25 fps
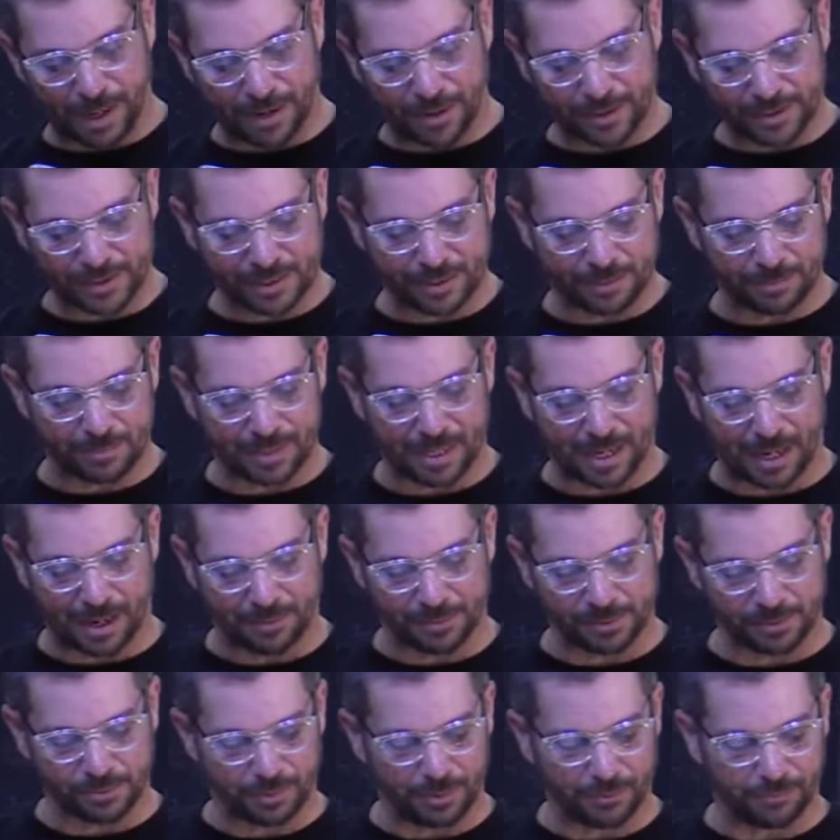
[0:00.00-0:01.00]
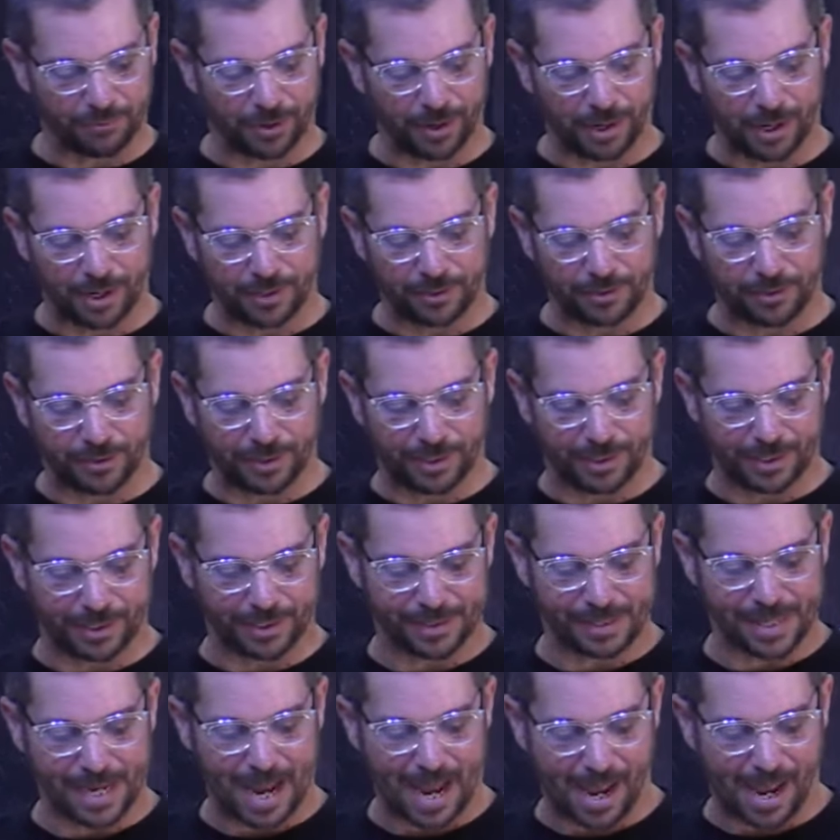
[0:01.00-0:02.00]
sometimes when we're under an
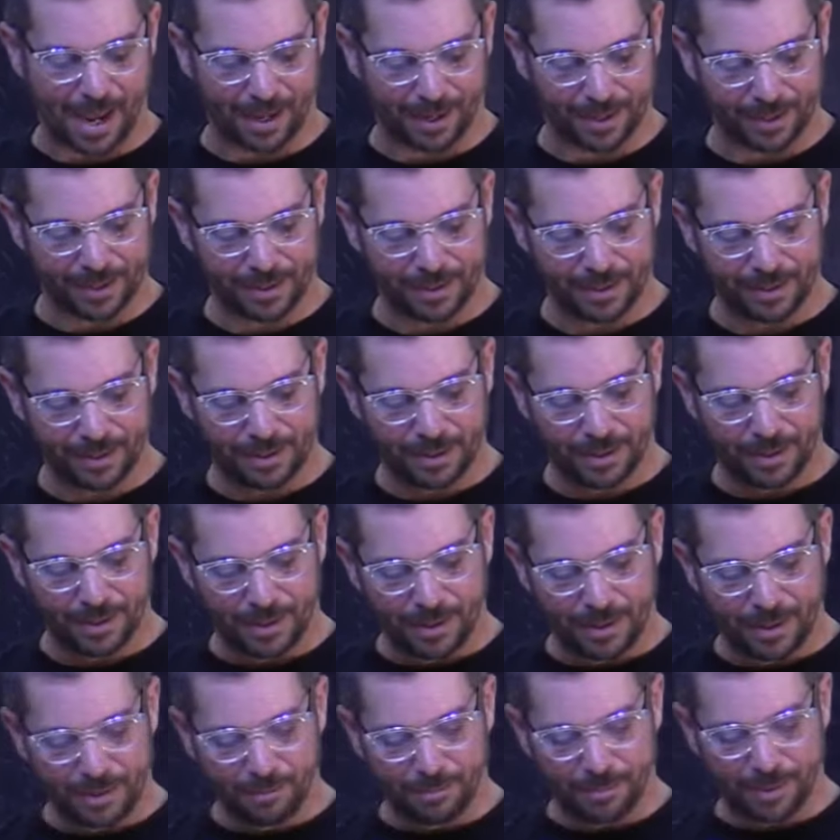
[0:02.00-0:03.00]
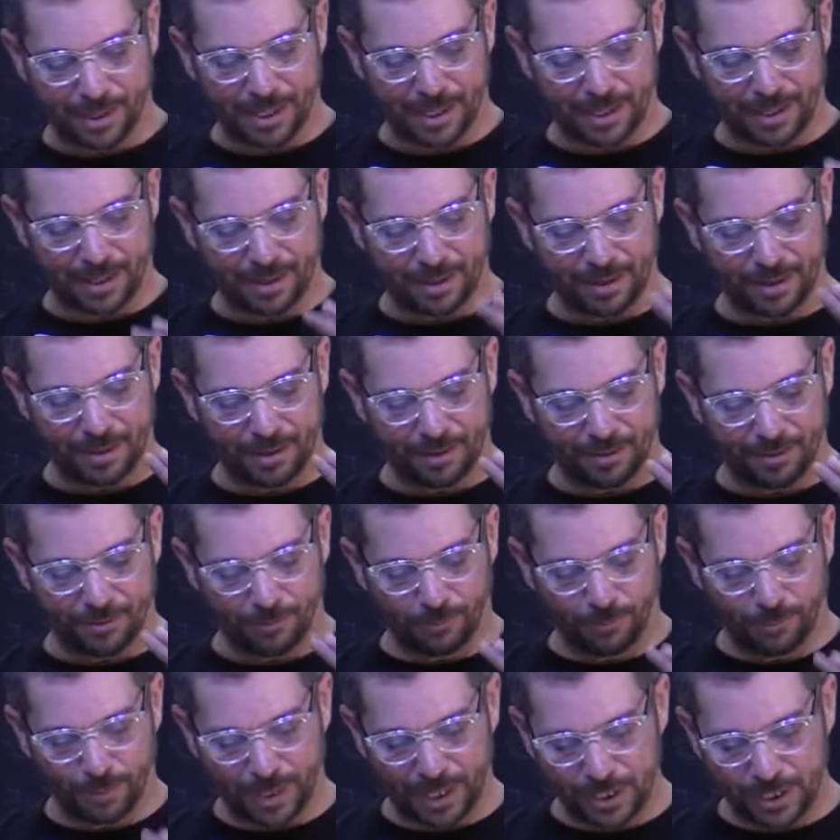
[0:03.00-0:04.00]
attack. But
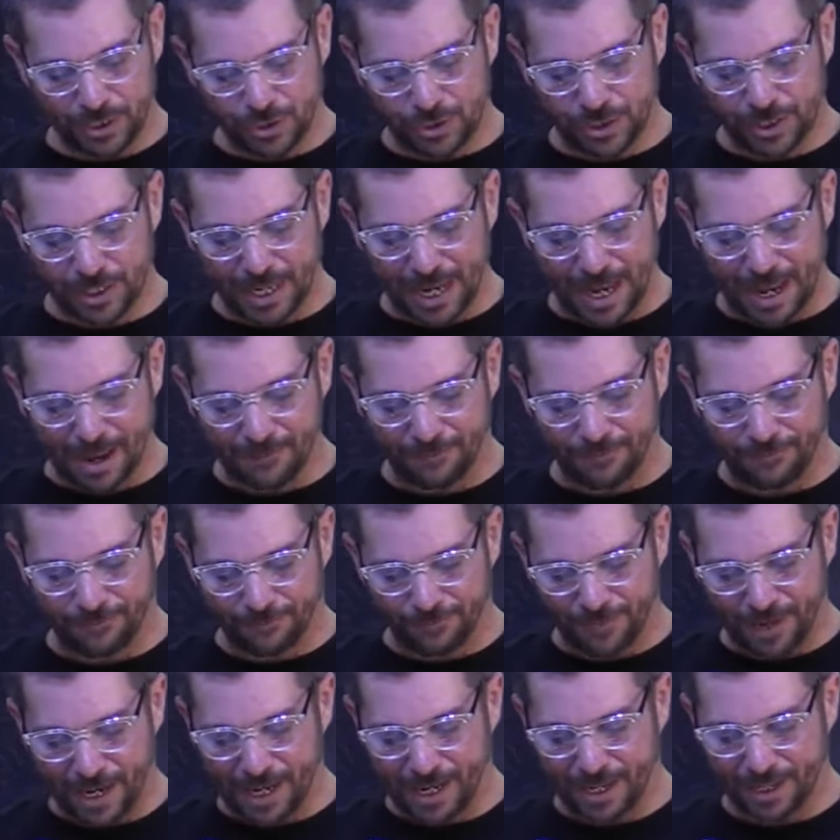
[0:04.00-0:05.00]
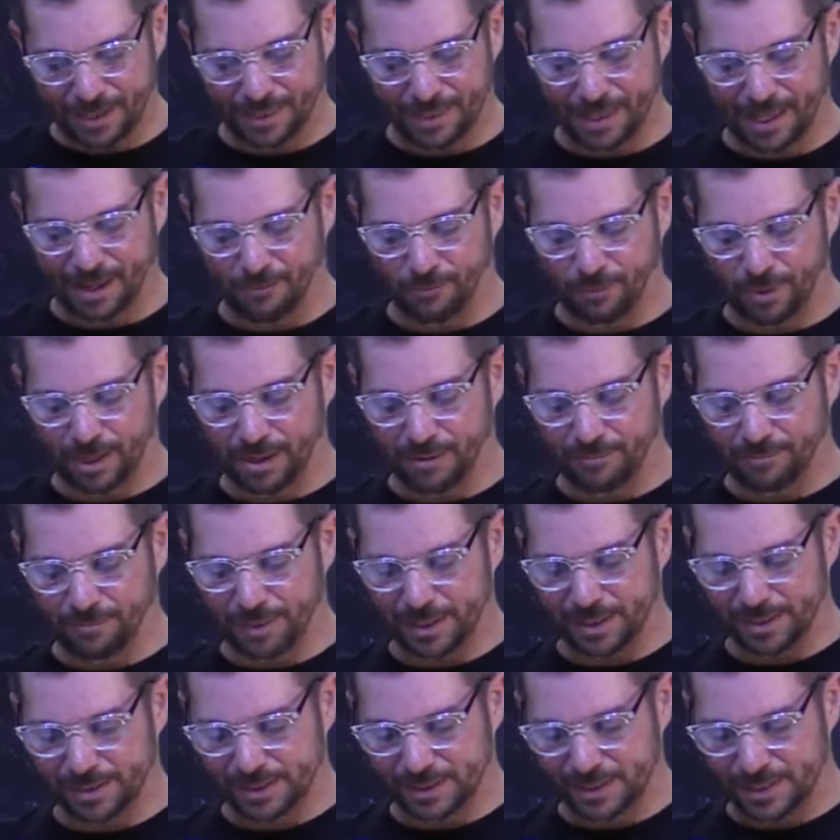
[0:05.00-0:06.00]
we should have faith that we have
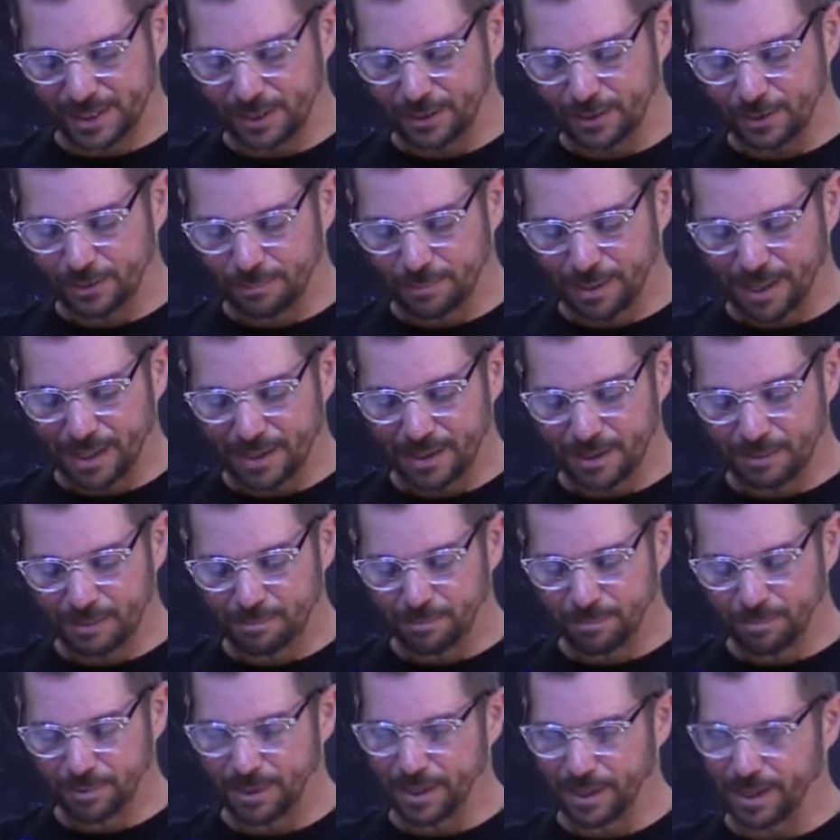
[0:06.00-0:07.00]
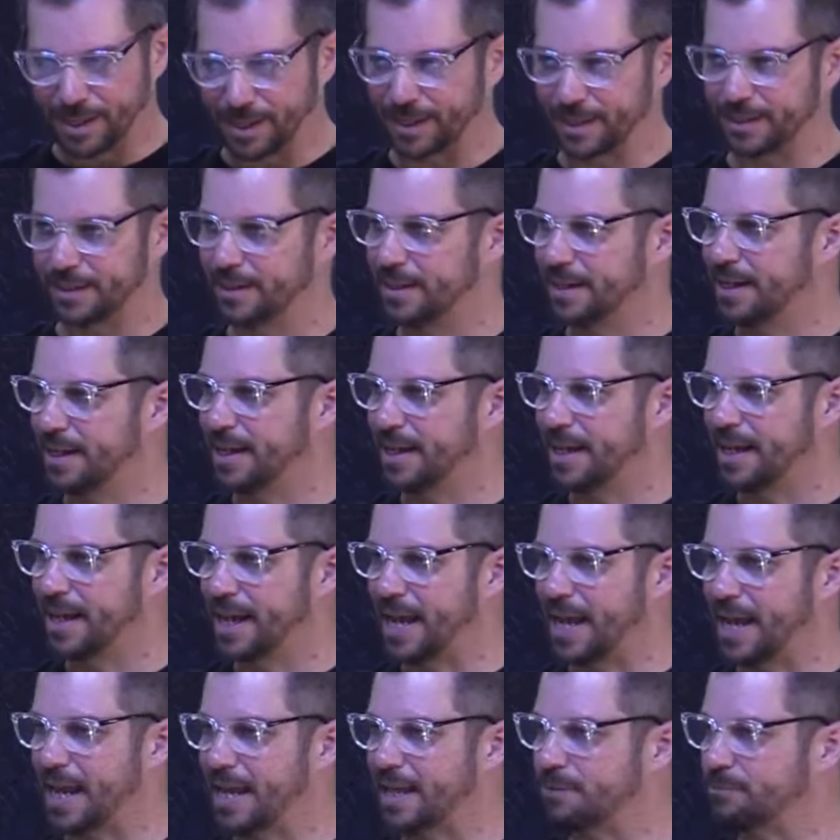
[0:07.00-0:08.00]
been sealed by the blood
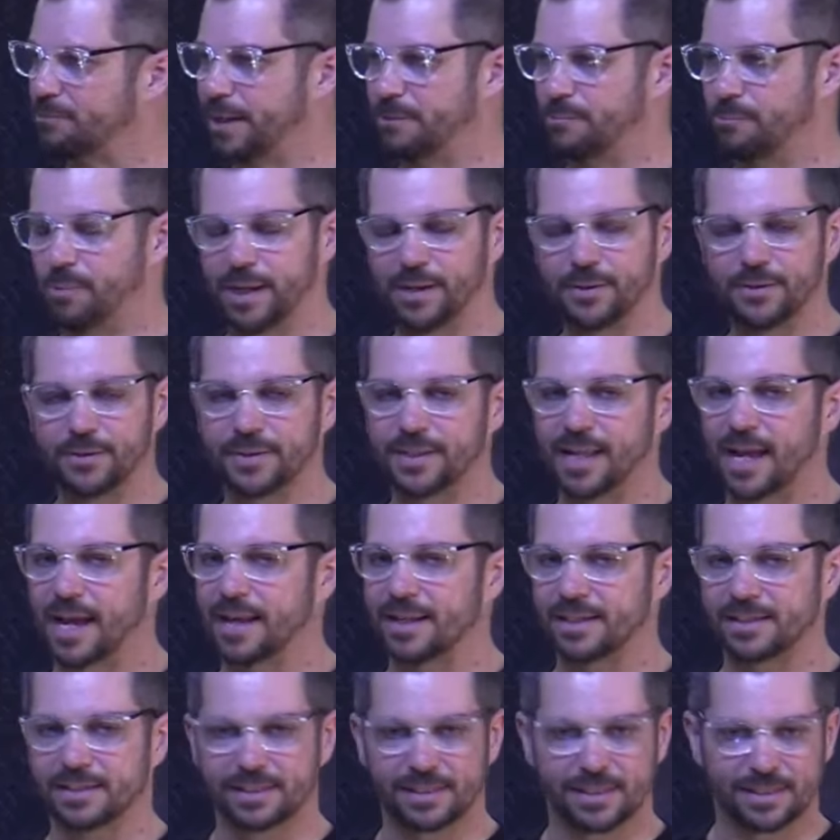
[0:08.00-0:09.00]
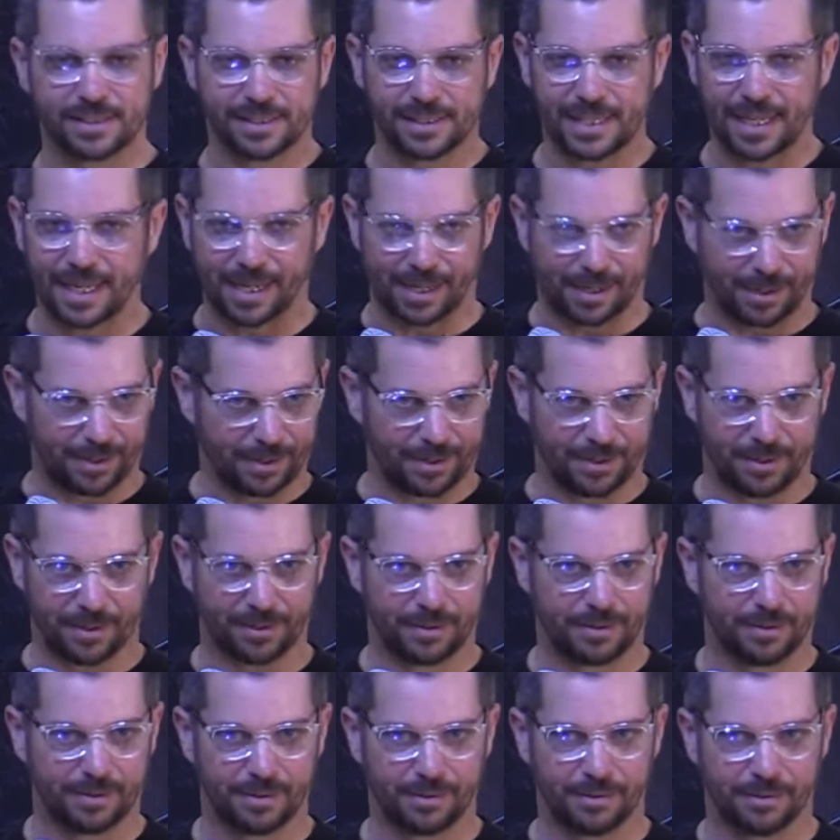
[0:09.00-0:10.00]
and we will not sink
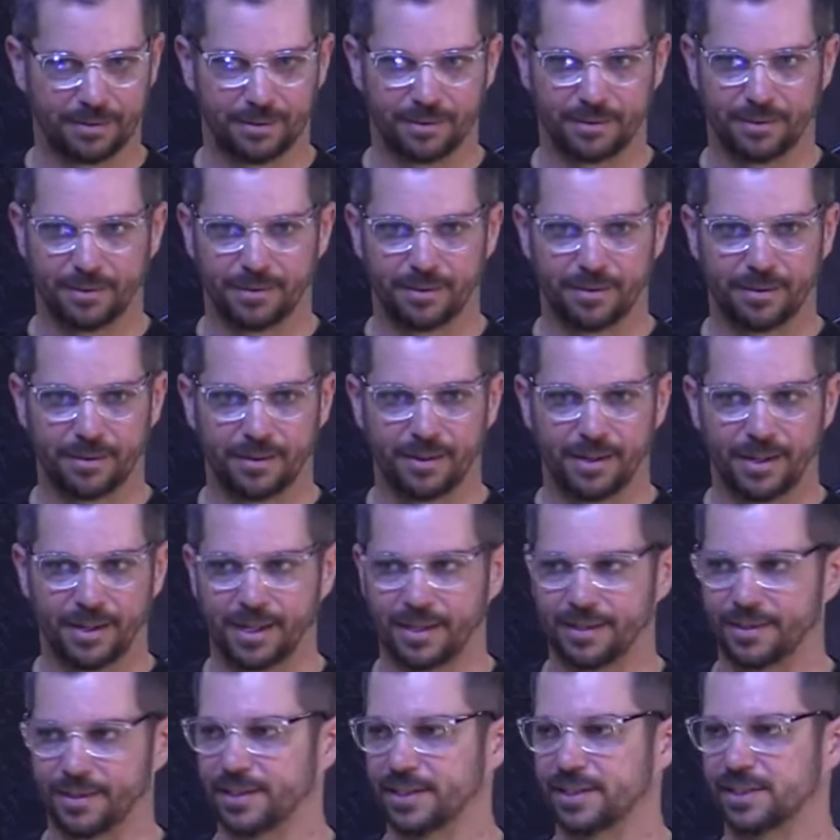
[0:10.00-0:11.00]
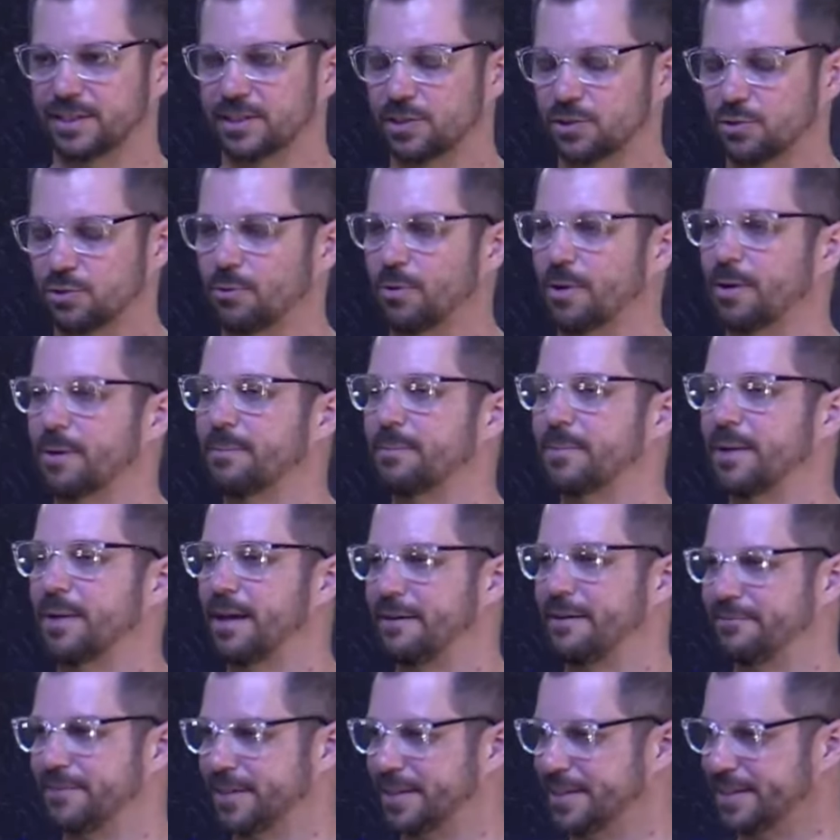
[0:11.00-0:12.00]
in this storm
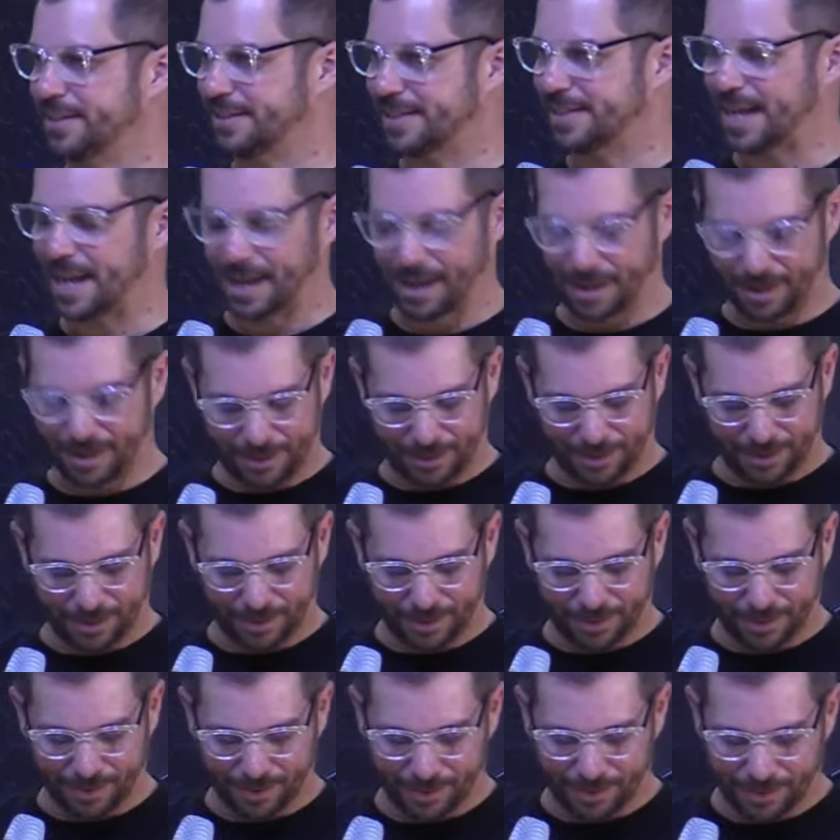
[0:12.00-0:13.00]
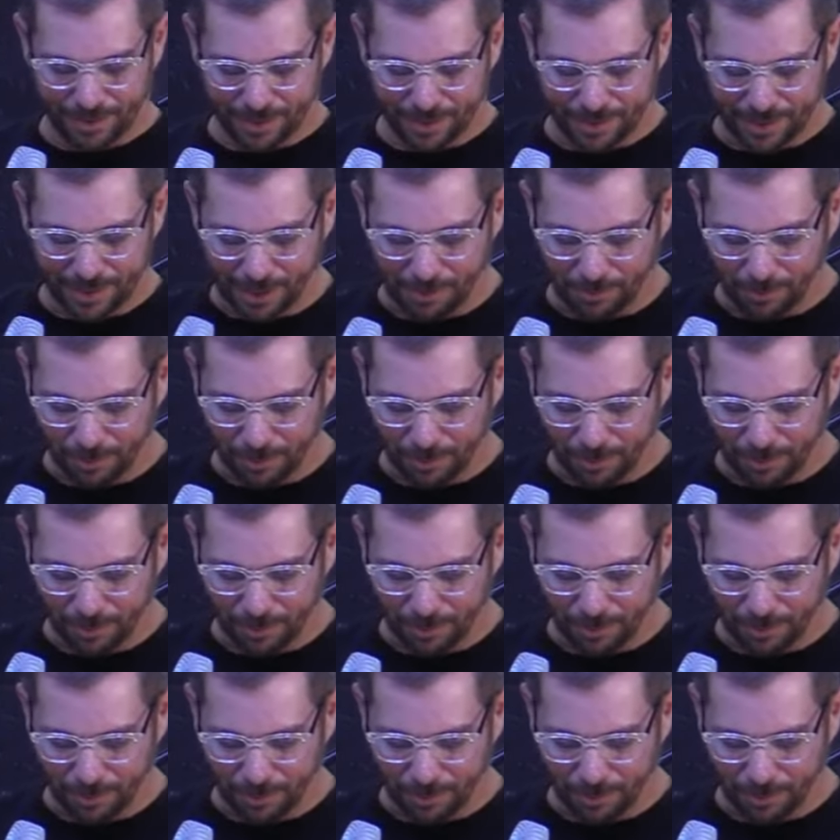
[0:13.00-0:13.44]
of an attack that we're